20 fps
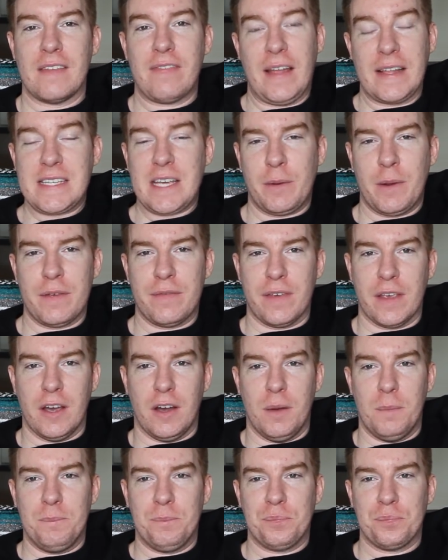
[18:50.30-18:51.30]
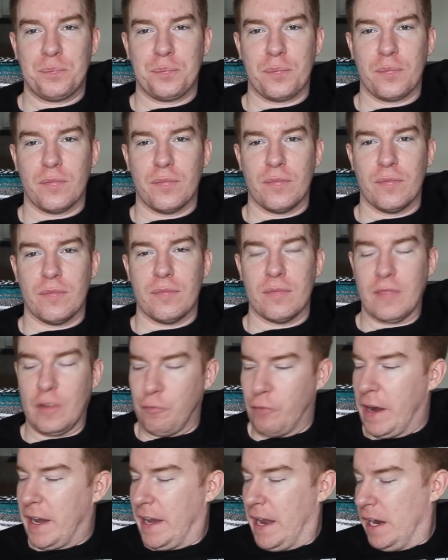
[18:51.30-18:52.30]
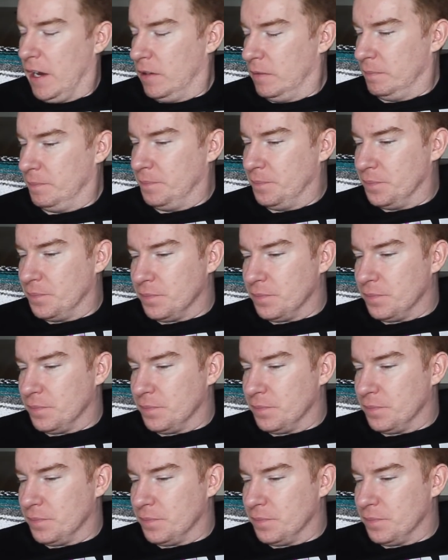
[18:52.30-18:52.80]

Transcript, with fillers: That's how I feel right now.